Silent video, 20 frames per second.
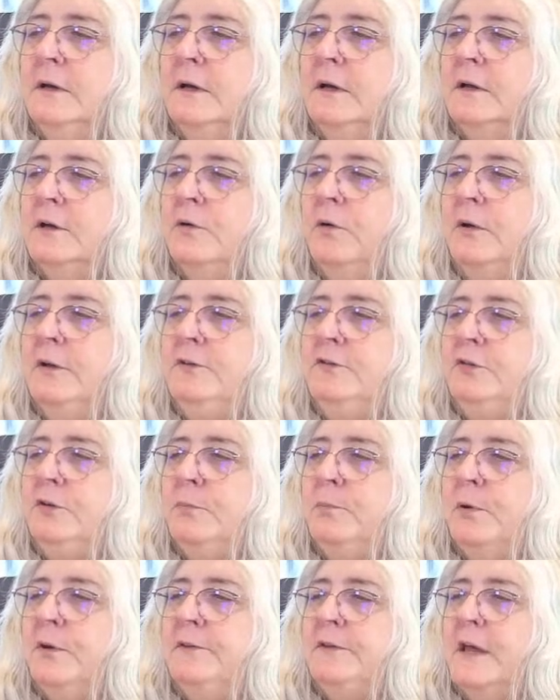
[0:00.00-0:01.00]

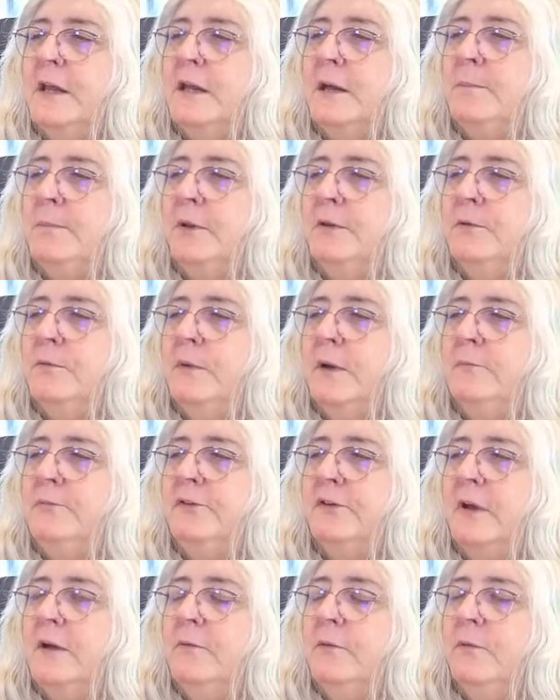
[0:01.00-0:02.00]
put that up on the
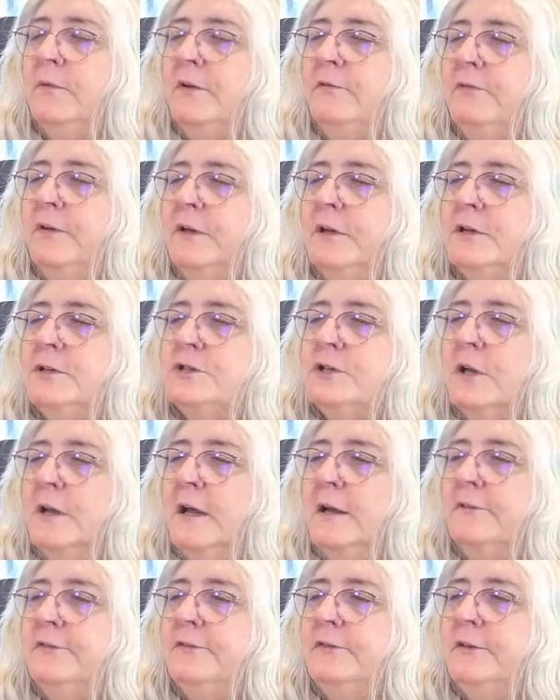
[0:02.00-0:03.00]
website when we finish
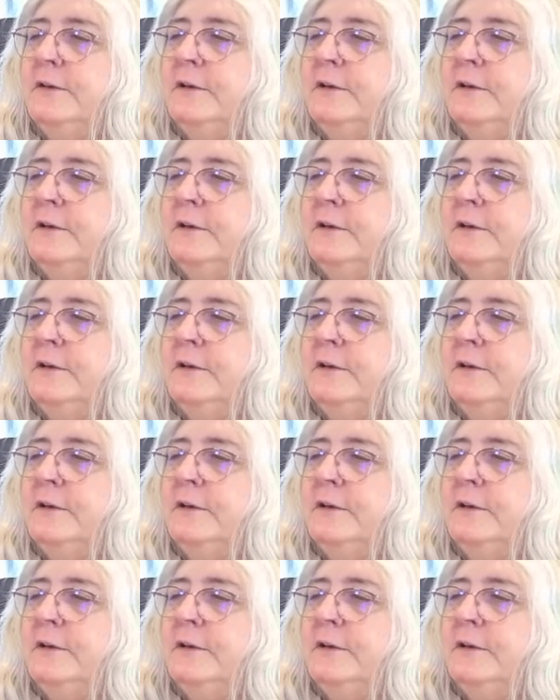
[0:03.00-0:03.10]
class today.